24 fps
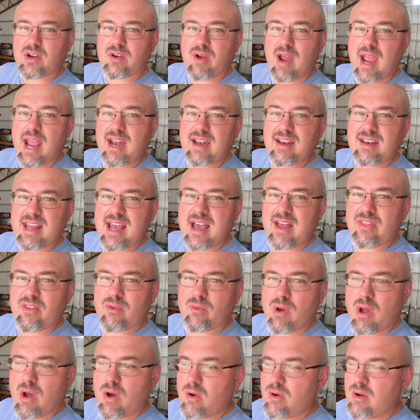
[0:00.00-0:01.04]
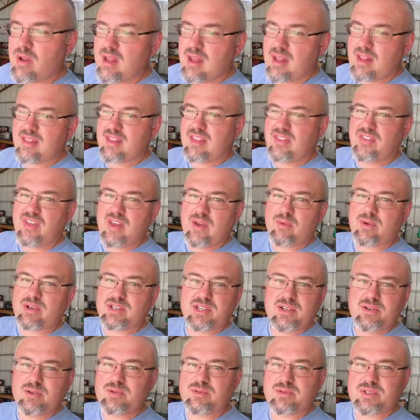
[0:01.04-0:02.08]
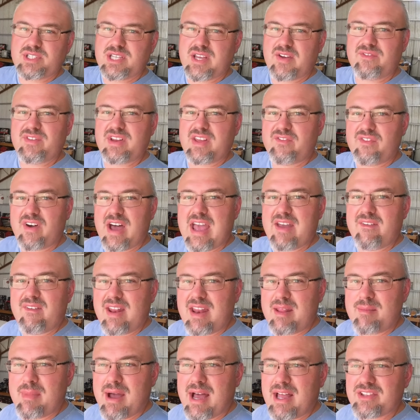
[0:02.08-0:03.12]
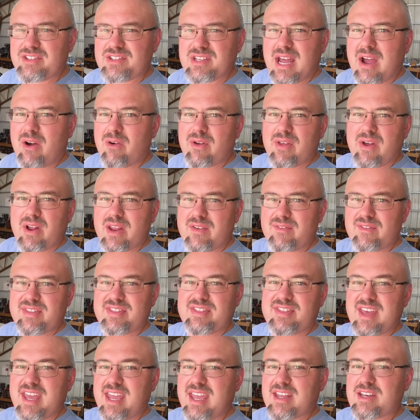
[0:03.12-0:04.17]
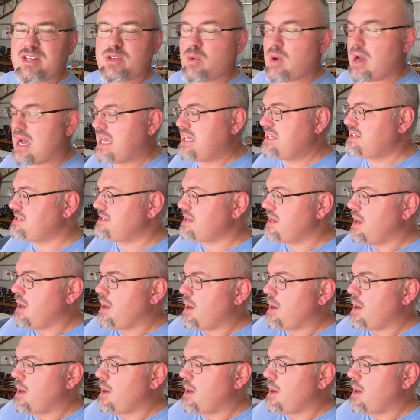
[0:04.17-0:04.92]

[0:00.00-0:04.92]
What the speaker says: great down the road. The thing would do 75, 80 miles an hour without even thinking twice,